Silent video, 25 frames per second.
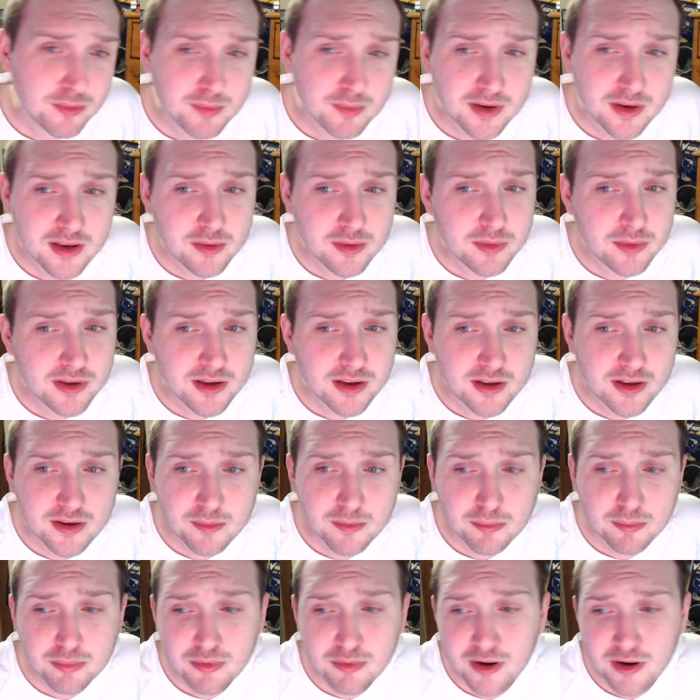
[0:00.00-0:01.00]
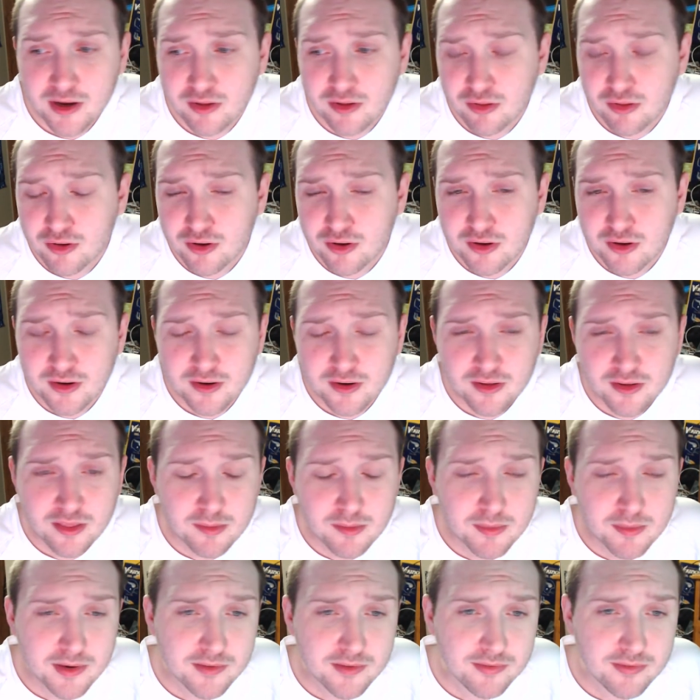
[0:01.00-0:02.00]
minute. We kind of bring a load into the
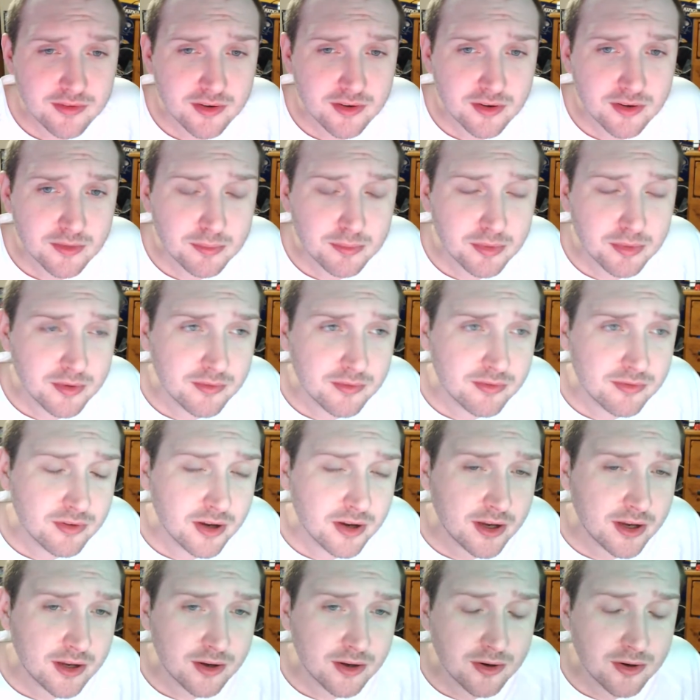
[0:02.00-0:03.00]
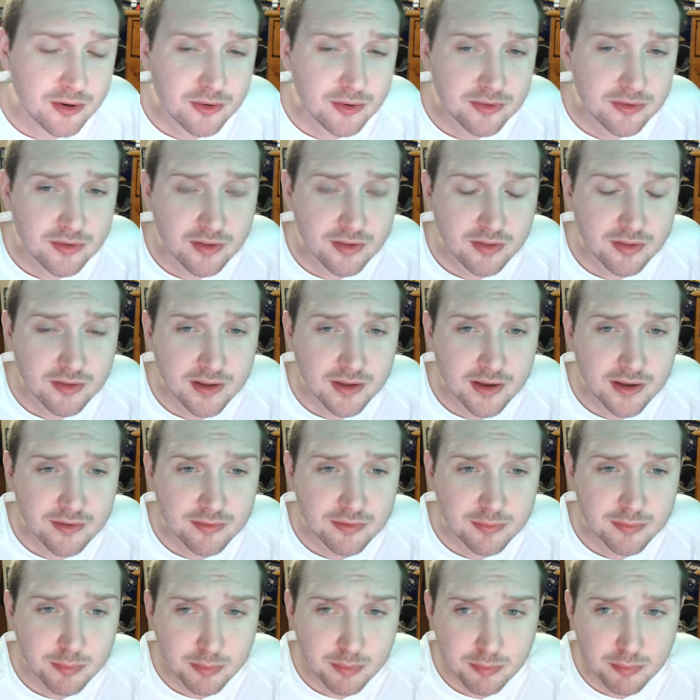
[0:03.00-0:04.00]
midfield, put Franco to the
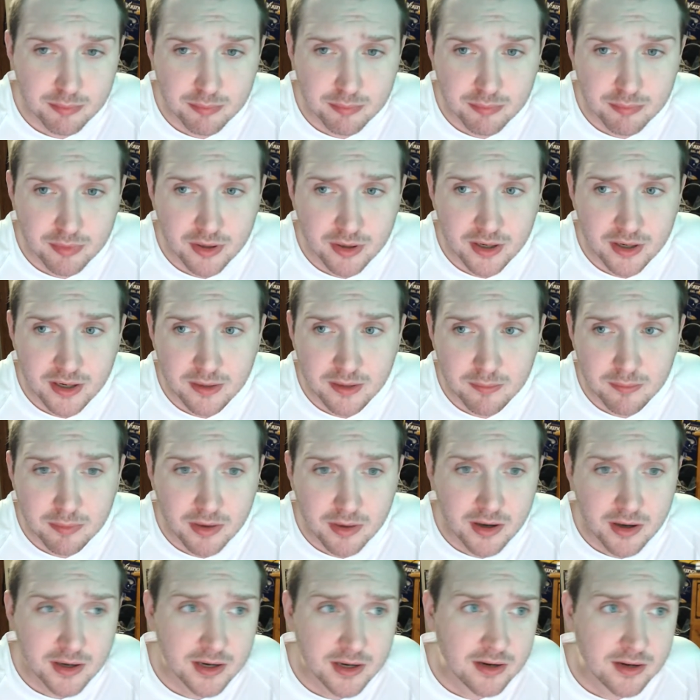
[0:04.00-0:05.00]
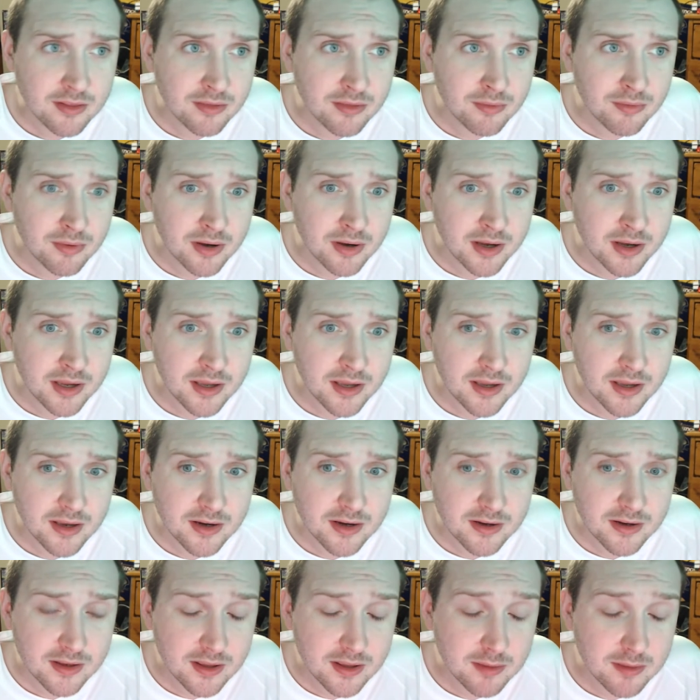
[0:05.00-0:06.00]
left, bring Bongi to the right,
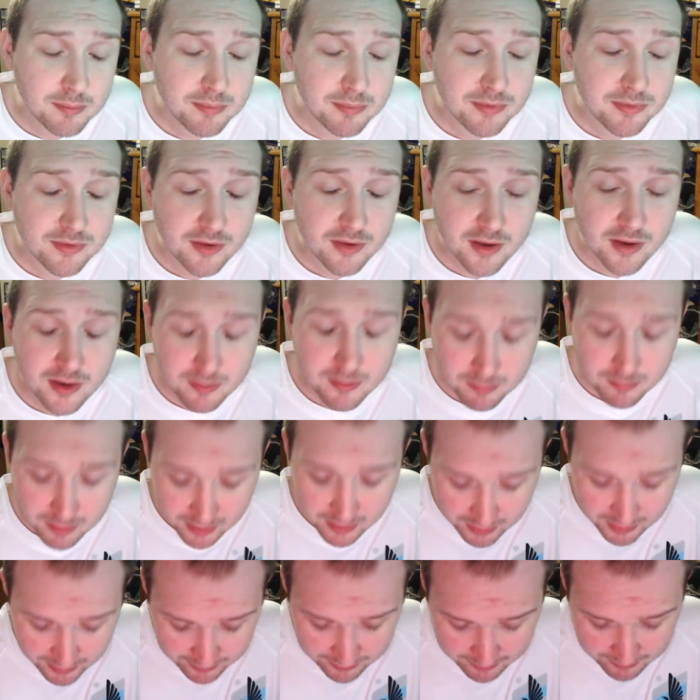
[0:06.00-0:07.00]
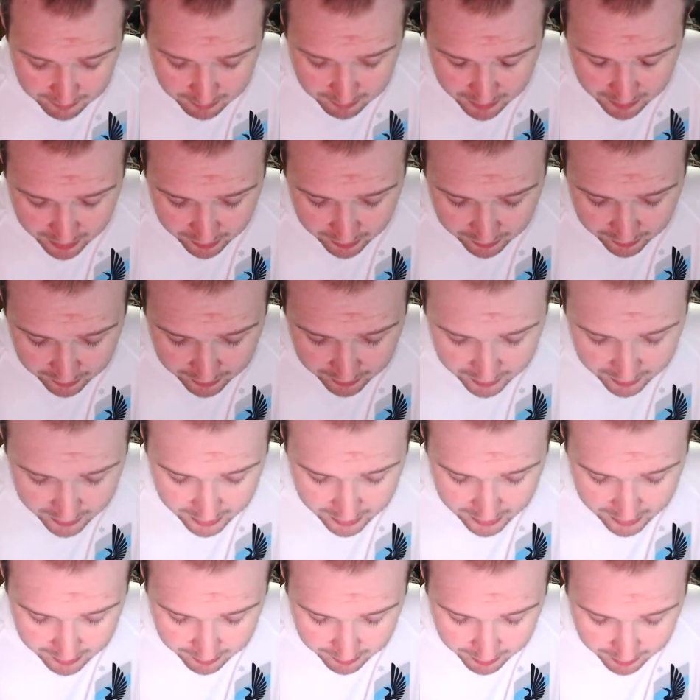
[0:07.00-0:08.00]
and keep Sandbing in the middle,
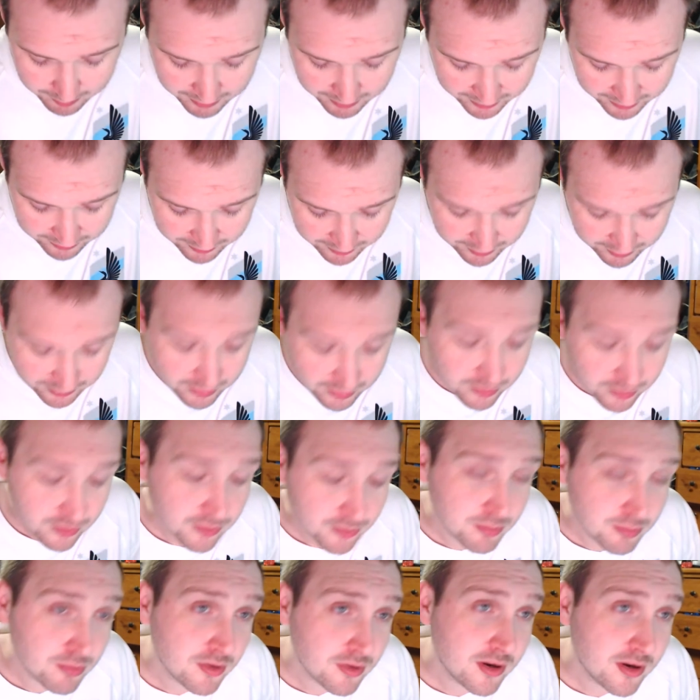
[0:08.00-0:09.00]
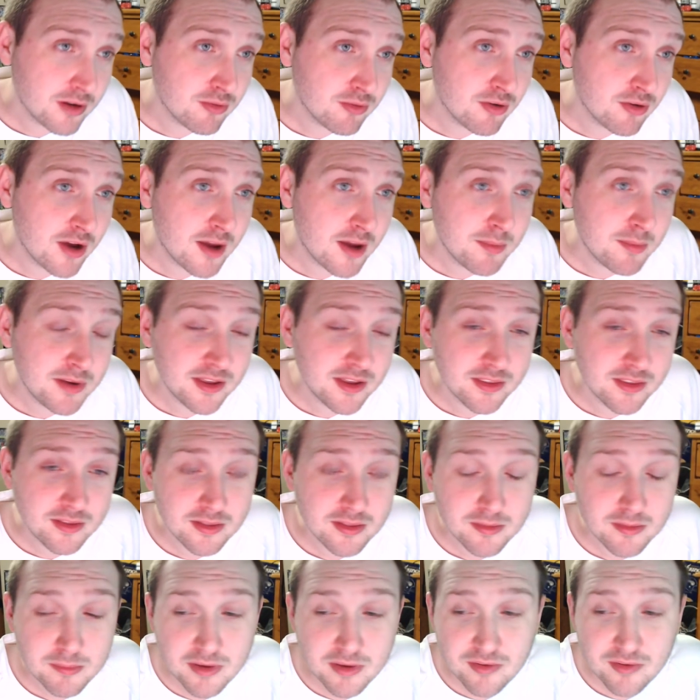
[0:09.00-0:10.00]
but basically just bring Robin into
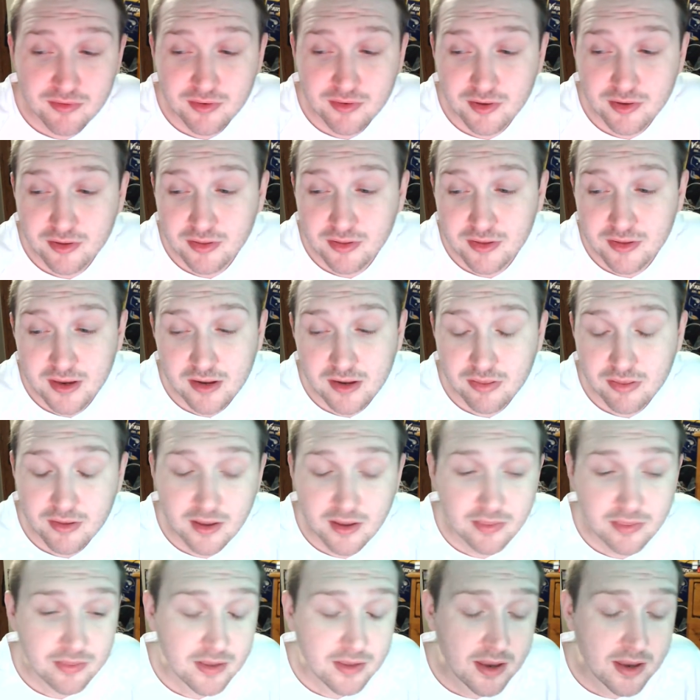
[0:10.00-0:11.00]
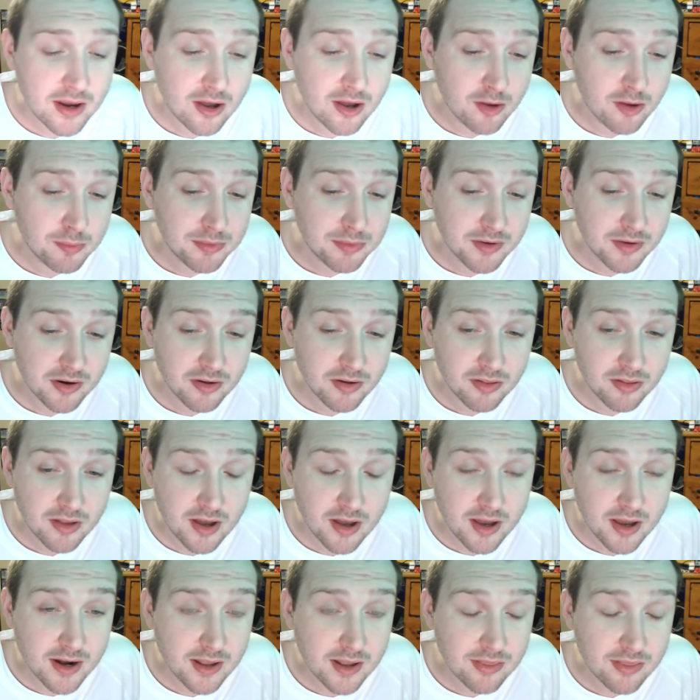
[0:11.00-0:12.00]
the midfield. And I thought that helped out a
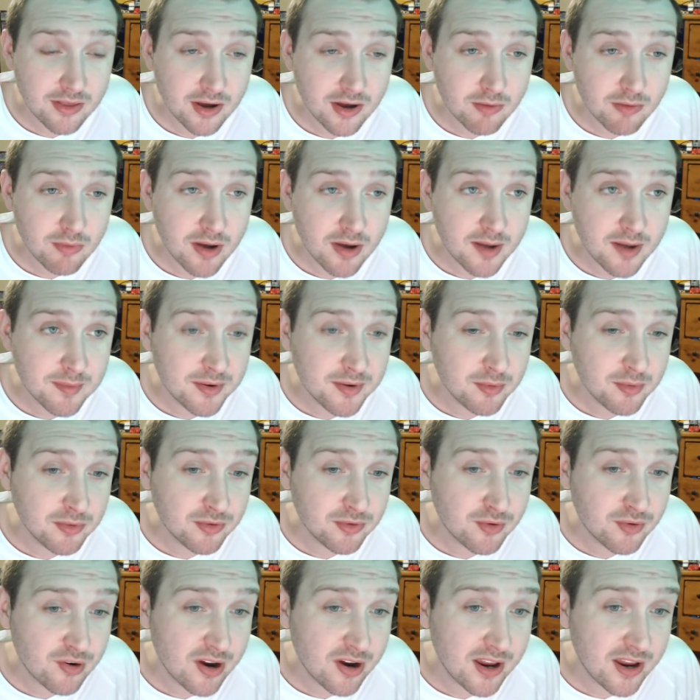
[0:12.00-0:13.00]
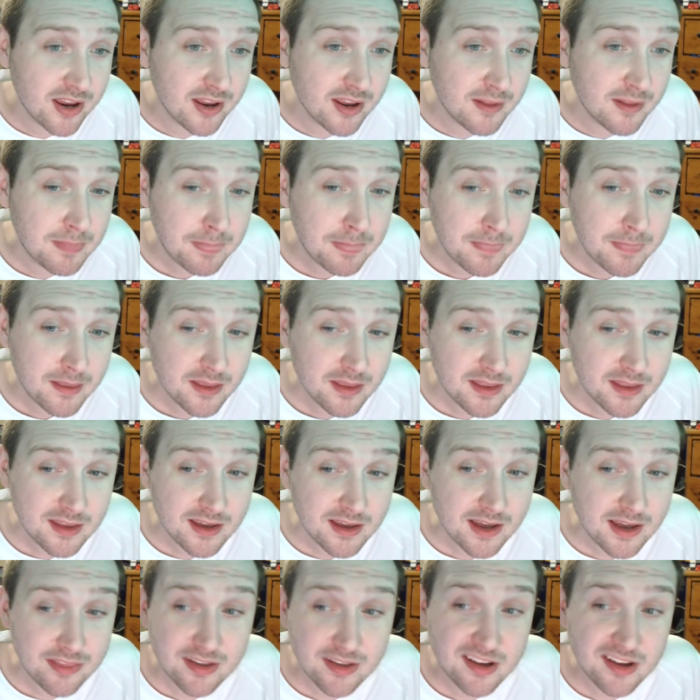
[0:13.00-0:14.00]
lot. I thought Robin was great.
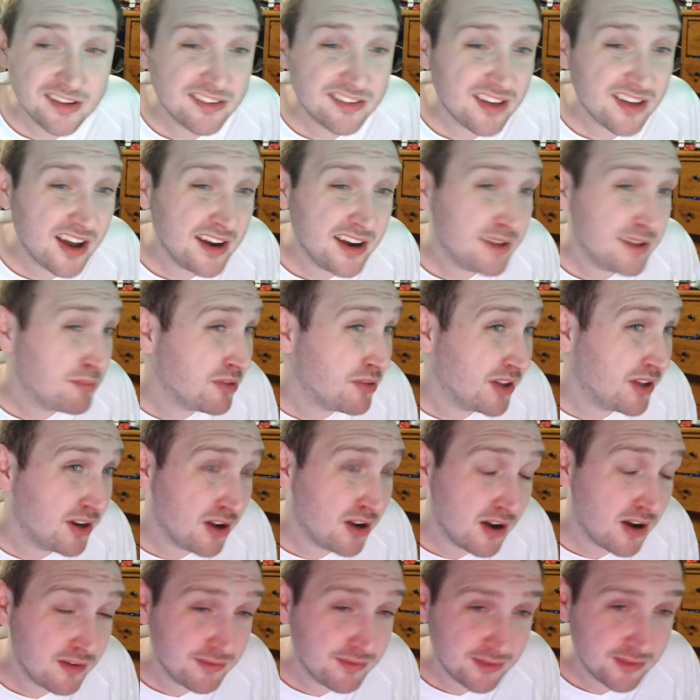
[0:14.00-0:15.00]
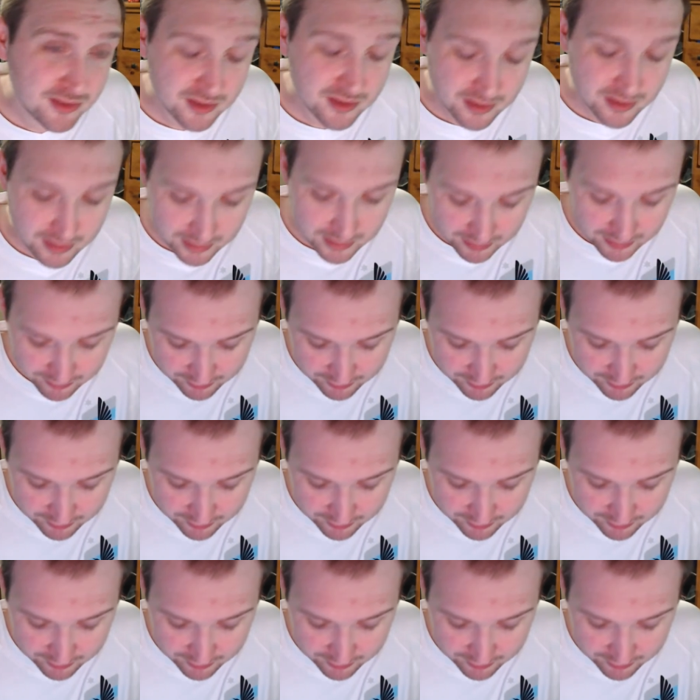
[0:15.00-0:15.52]
I think Hassani played awful tonight,